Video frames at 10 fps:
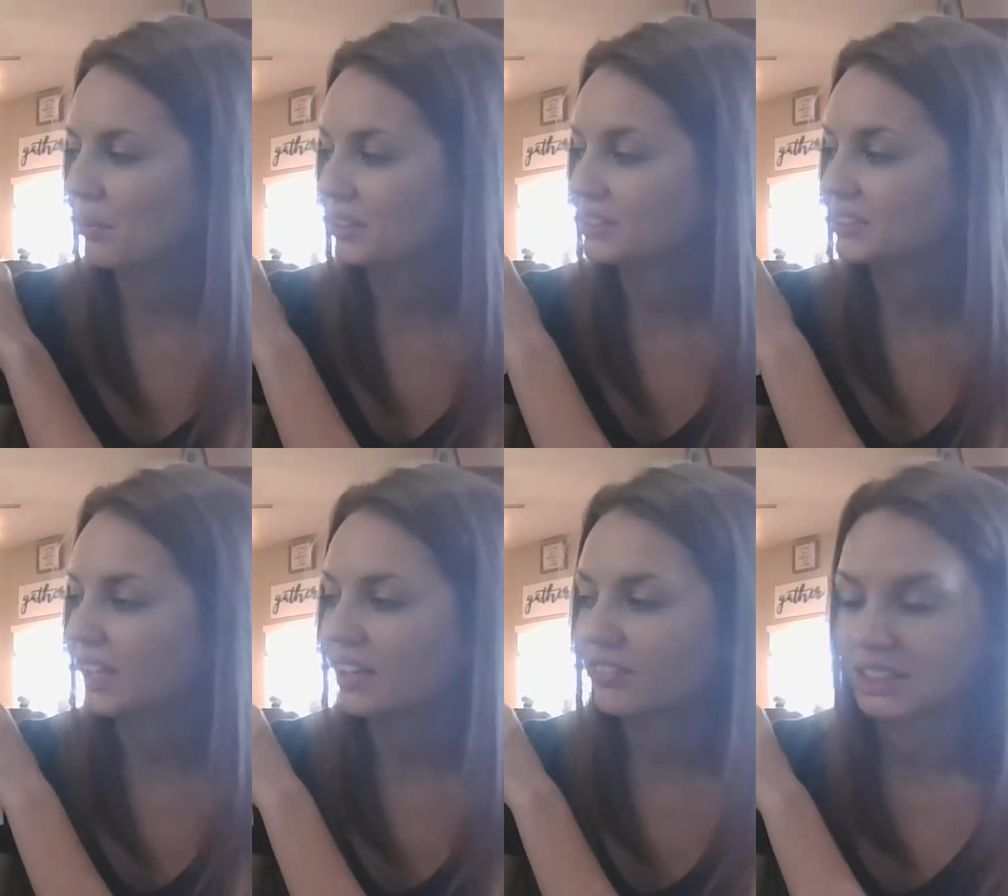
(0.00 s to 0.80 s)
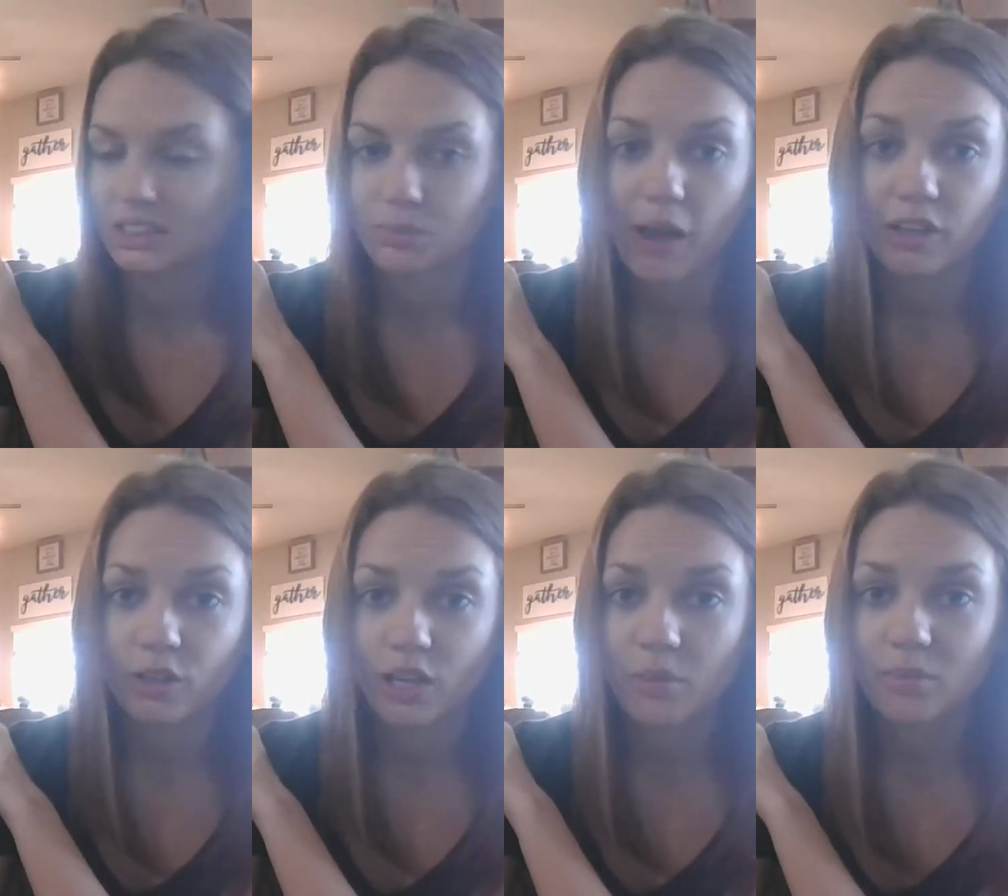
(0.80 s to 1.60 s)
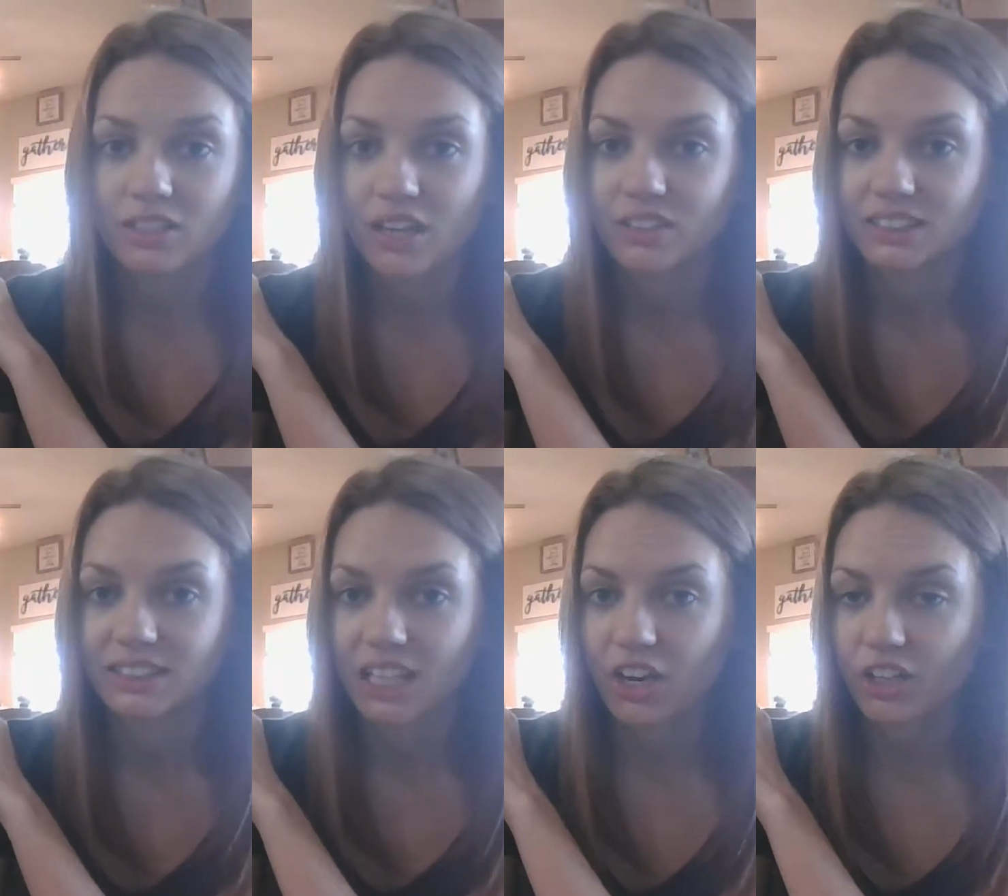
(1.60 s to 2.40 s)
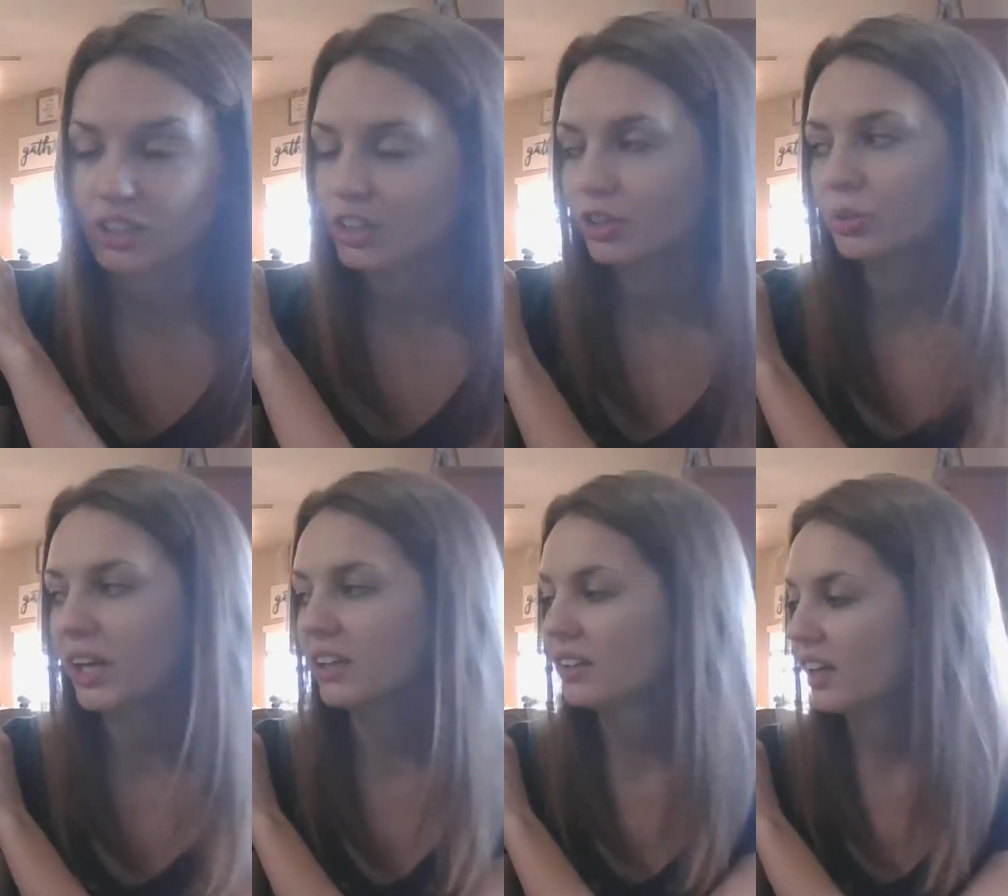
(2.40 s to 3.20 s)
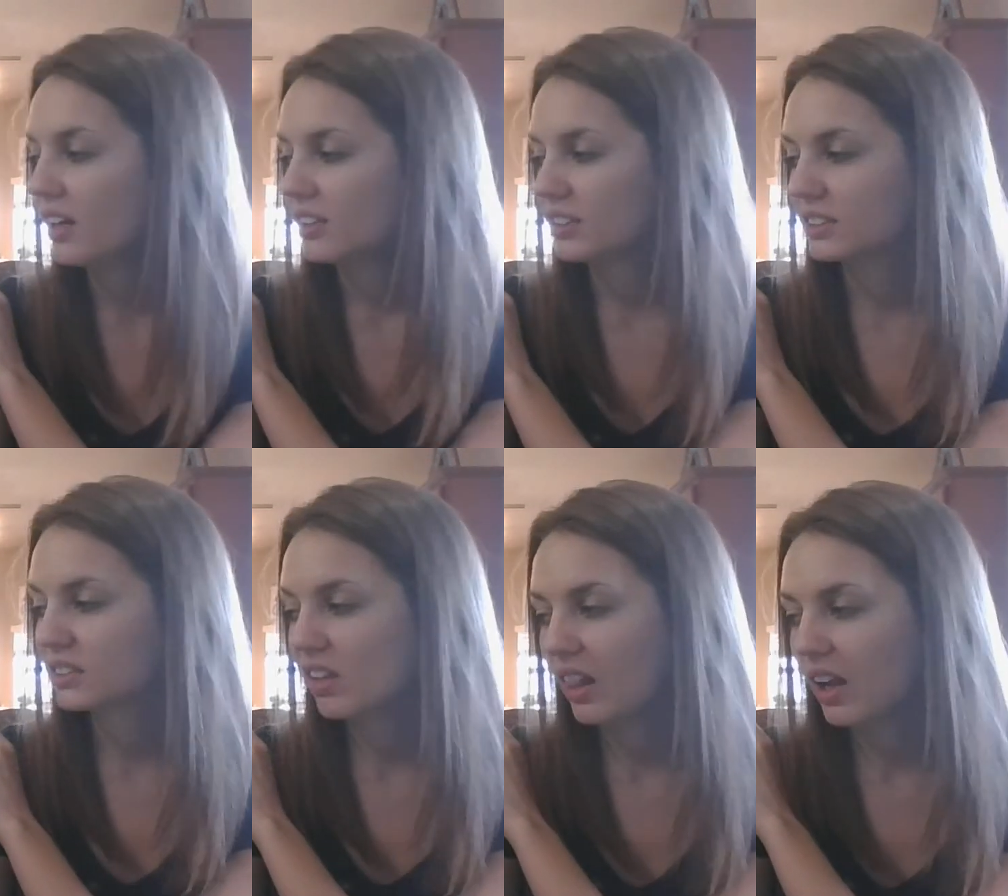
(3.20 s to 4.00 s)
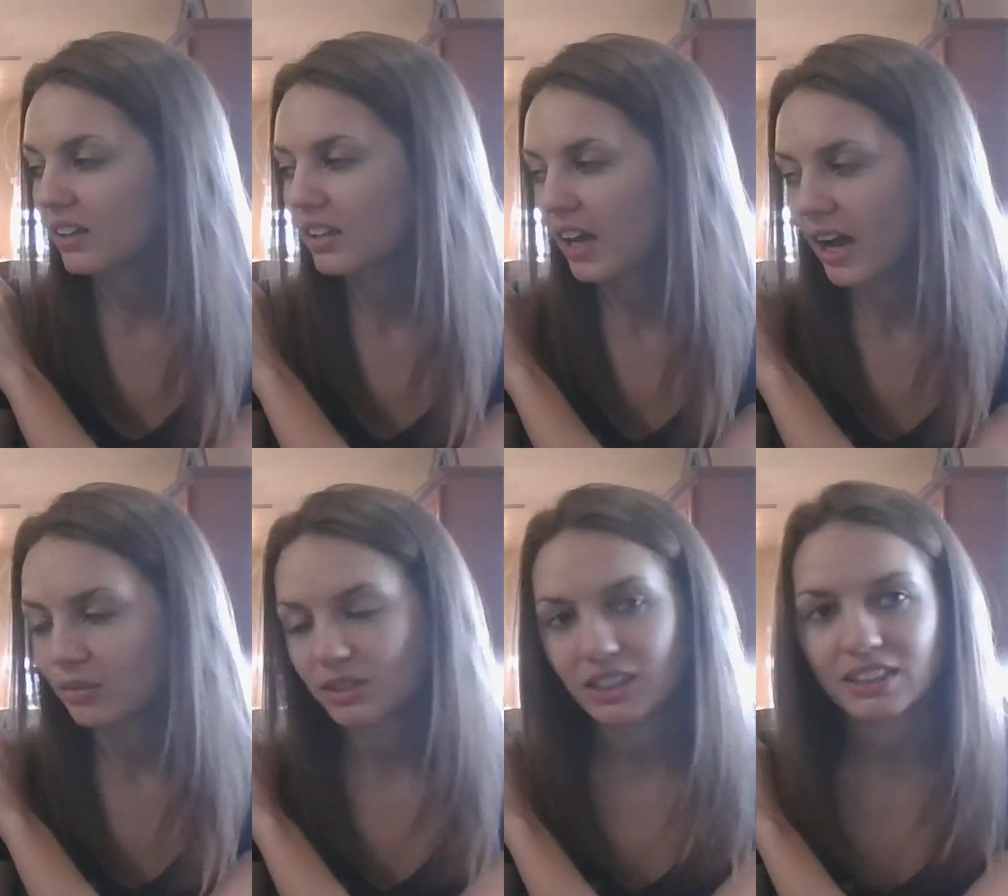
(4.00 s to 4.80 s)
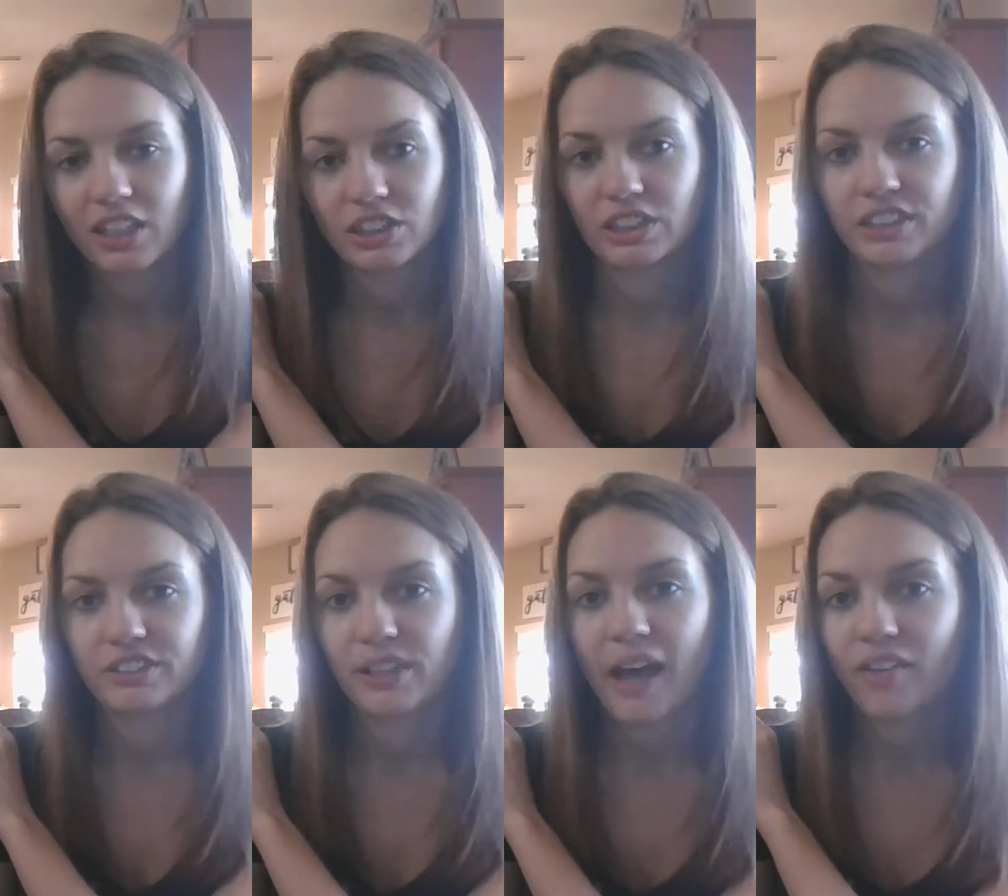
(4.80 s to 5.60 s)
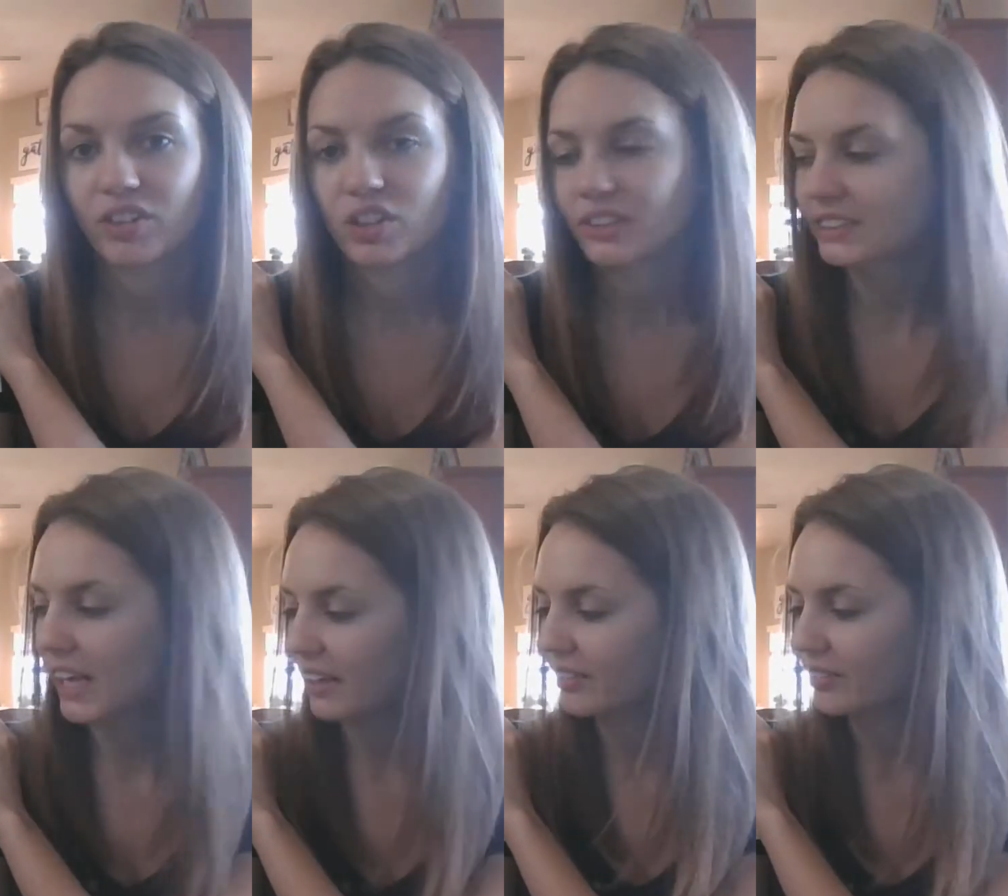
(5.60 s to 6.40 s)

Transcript: Instead of a spider coming down and scaring her away, the slug comes and tells her to have a good day.